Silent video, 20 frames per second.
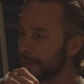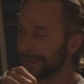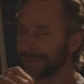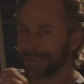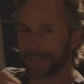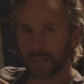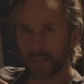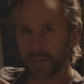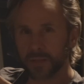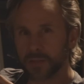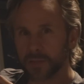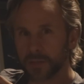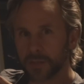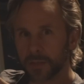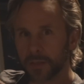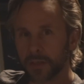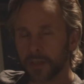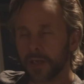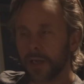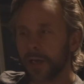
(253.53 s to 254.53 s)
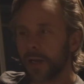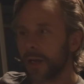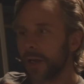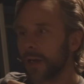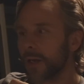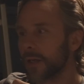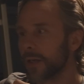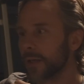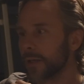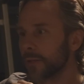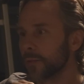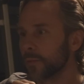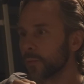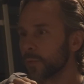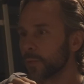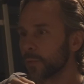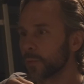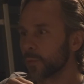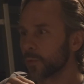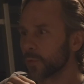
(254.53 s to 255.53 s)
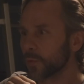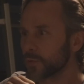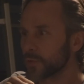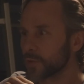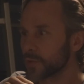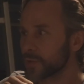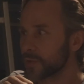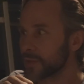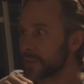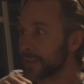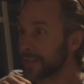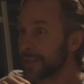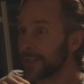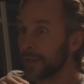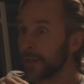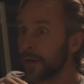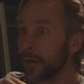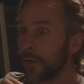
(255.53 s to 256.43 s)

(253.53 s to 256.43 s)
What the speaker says: does. And we will also see